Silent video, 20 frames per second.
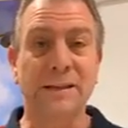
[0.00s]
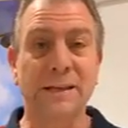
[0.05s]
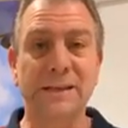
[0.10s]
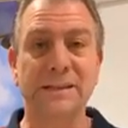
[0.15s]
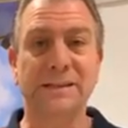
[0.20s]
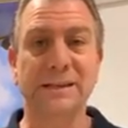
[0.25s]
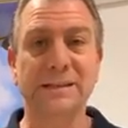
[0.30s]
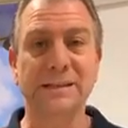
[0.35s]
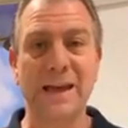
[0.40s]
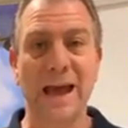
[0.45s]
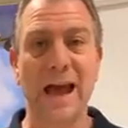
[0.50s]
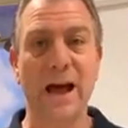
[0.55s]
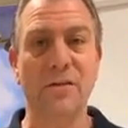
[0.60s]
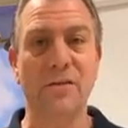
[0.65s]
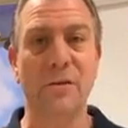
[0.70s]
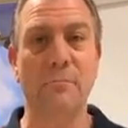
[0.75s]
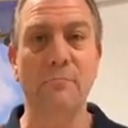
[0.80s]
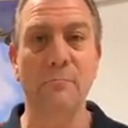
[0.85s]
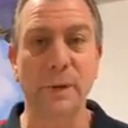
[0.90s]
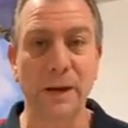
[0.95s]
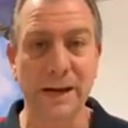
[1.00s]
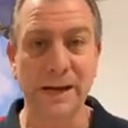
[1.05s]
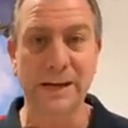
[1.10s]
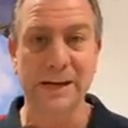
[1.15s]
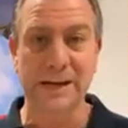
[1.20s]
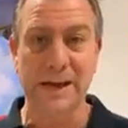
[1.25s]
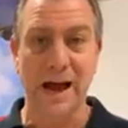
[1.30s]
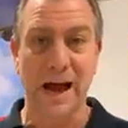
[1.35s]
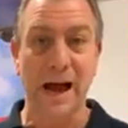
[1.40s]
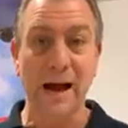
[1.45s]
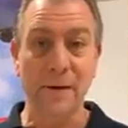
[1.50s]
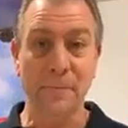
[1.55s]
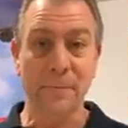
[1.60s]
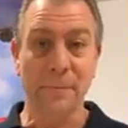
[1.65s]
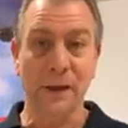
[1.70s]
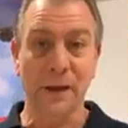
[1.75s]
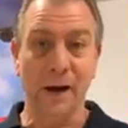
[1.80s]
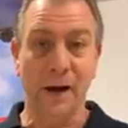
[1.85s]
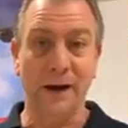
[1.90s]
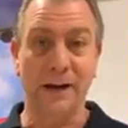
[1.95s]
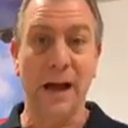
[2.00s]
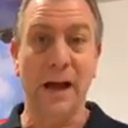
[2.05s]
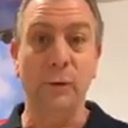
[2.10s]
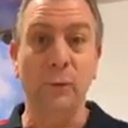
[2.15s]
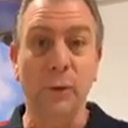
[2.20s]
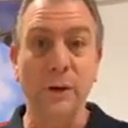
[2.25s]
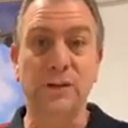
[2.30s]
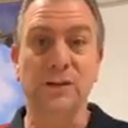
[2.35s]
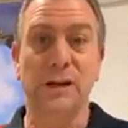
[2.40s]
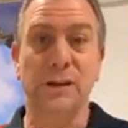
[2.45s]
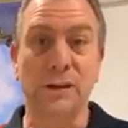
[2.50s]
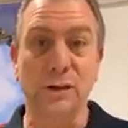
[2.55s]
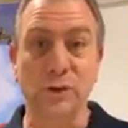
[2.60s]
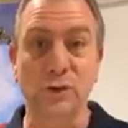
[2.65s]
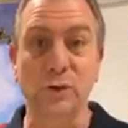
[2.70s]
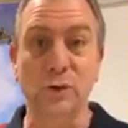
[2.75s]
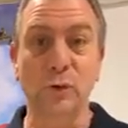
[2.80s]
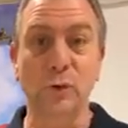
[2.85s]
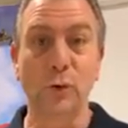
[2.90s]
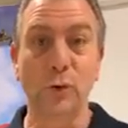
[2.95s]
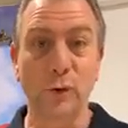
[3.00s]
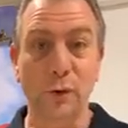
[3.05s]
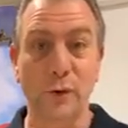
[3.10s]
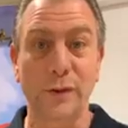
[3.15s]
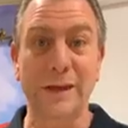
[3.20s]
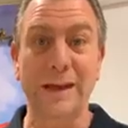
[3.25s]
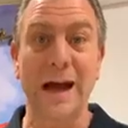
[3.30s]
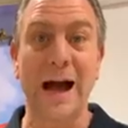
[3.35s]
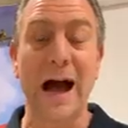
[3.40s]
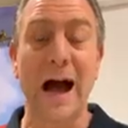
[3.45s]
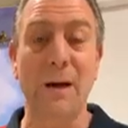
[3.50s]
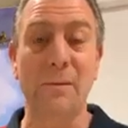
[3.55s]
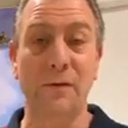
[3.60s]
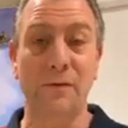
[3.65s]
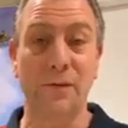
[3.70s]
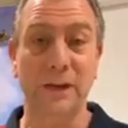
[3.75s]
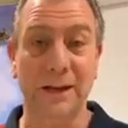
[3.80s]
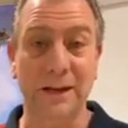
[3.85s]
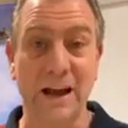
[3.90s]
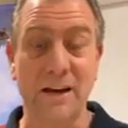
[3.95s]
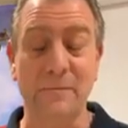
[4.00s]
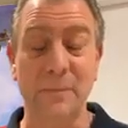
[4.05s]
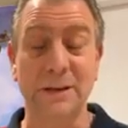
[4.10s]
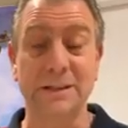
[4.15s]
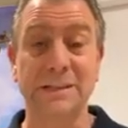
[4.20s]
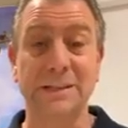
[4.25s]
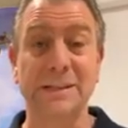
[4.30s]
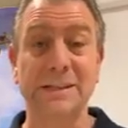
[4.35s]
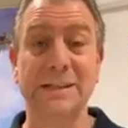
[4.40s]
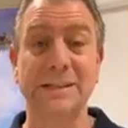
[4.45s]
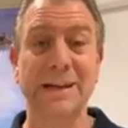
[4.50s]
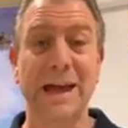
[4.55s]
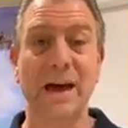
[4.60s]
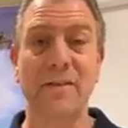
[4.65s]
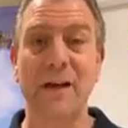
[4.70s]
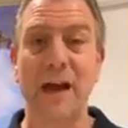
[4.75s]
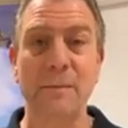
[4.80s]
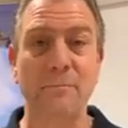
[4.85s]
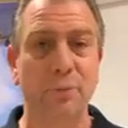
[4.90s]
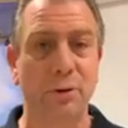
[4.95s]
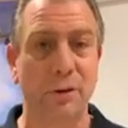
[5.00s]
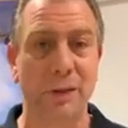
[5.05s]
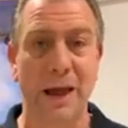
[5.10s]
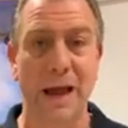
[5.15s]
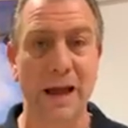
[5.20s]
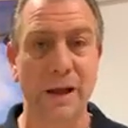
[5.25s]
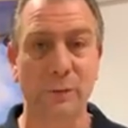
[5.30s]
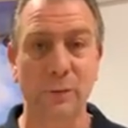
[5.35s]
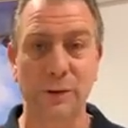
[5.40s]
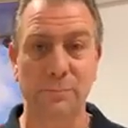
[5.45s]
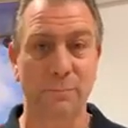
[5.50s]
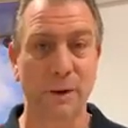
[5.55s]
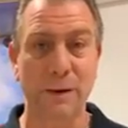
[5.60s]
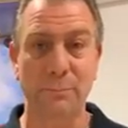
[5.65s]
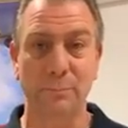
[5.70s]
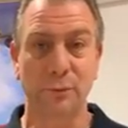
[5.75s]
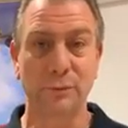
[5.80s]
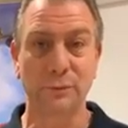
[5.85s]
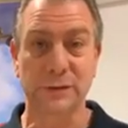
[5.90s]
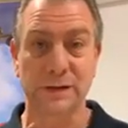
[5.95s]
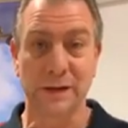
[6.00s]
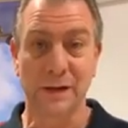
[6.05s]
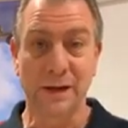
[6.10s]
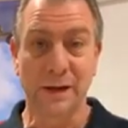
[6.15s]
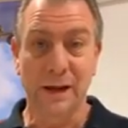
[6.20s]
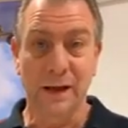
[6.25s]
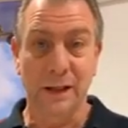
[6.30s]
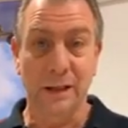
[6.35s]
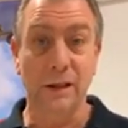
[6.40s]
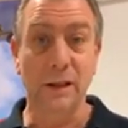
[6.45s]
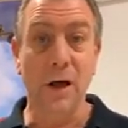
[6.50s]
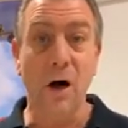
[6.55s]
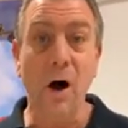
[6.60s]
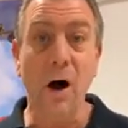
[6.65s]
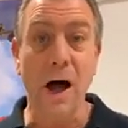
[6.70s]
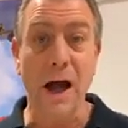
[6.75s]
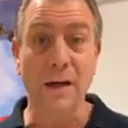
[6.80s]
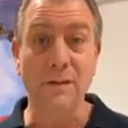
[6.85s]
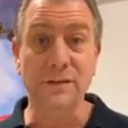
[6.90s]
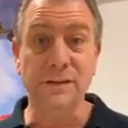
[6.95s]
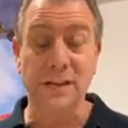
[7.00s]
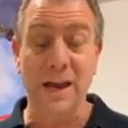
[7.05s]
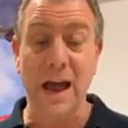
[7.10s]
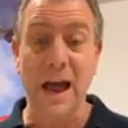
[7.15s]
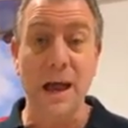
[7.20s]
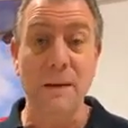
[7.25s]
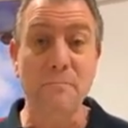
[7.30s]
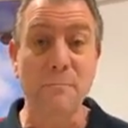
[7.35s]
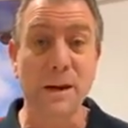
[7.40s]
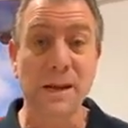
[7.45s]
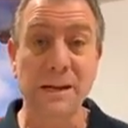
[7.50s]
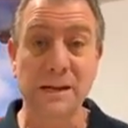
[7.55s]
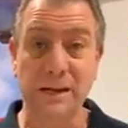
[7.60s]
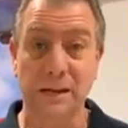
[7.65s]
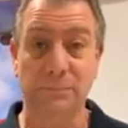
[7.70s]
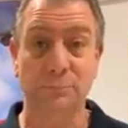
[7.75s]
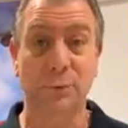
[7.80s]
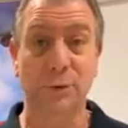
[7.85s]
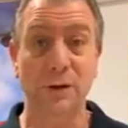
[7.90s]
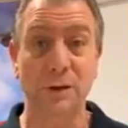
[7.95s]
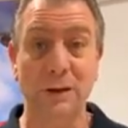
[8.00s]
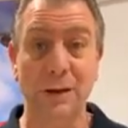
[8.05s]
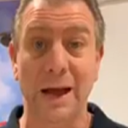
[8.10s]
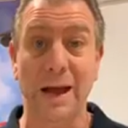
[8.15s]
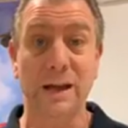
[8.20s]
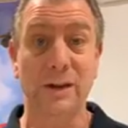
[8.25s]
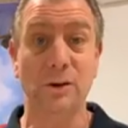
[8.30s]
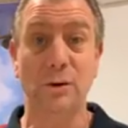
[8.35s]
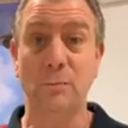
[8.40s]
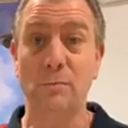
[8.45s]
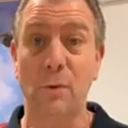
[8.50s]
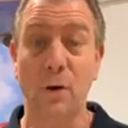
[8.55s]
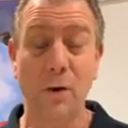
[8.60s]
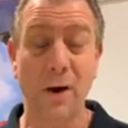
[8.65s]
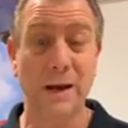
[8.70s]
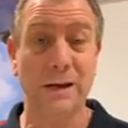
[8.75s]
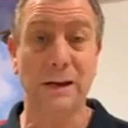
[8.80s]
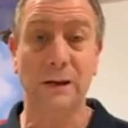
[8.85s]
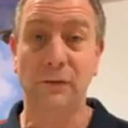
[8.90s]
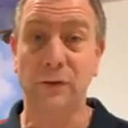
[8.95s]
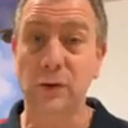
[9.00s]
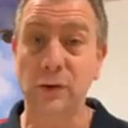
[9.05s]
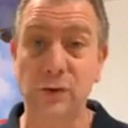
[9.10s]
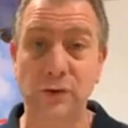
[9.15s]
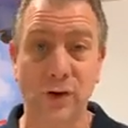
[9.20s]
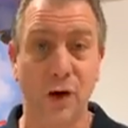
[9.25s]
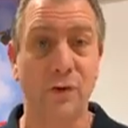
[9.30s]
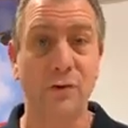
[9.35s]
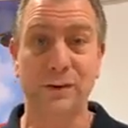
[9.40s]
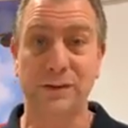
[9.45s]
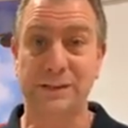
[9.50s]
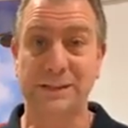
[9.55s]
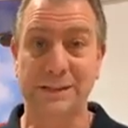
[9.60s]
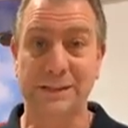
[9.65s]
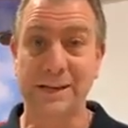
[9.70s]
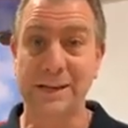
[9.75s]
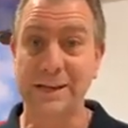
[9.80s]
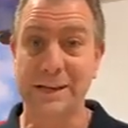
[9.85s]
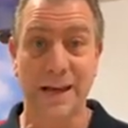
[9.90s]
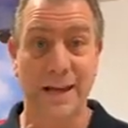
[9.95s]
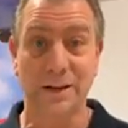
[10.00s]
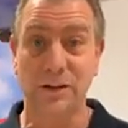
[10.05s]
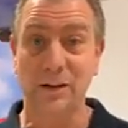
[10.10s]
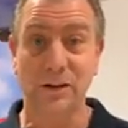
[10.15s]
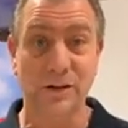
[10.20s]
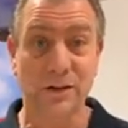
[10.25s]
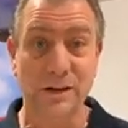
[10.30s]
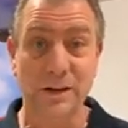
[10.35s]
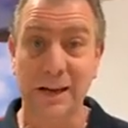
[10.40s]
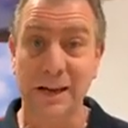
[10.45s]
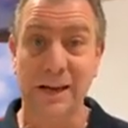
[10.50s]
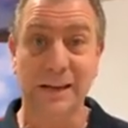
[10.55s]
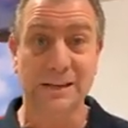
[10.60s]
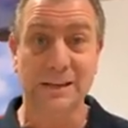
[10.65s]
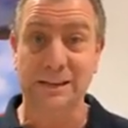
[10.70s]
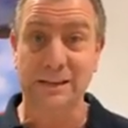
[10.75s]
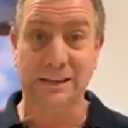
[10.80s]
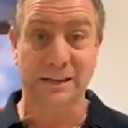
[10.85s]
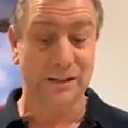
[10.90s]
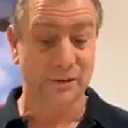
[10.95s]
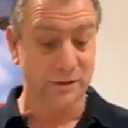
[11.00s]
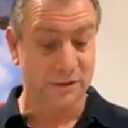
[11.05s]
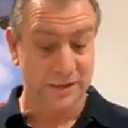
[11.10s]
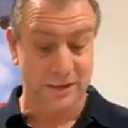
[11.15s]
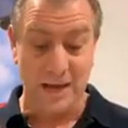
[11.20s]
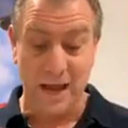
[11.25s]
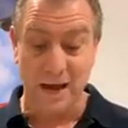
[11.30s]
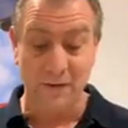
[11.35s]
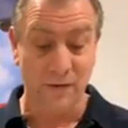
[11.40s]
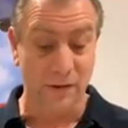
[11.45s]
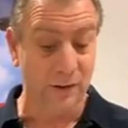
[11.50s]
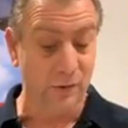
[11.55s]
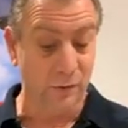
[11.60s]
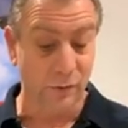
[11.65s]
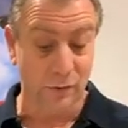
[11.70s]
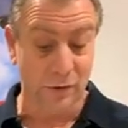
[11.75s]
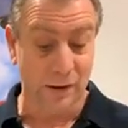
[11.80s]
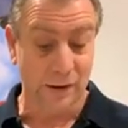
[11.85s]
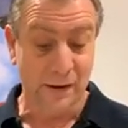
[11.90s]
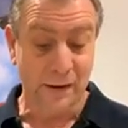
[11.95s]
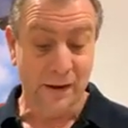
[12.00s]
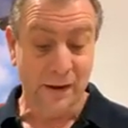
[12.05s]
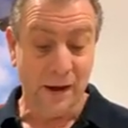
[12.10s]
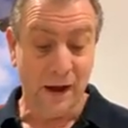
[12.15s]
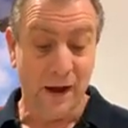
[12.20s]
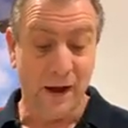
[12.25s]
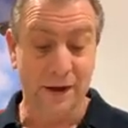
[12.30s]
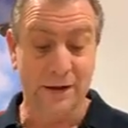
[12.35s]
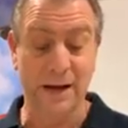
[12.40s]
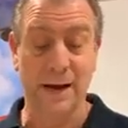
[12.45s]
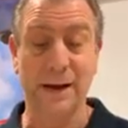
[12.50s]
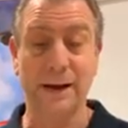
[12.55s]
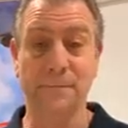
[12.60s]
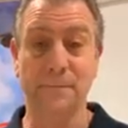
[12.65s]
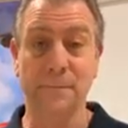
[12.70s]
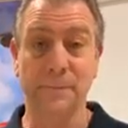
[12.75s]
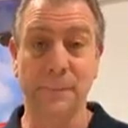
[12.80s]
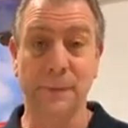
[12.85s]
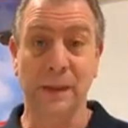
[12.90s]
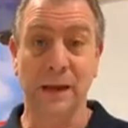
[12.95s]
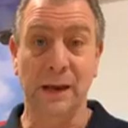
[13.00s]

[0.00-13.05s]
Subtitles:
This is how the media, okay, which are the tool or the arm of the governments, this is how they play with people's lives and manipulate your mind. If you don't see that, you need to seriously have a look, okay?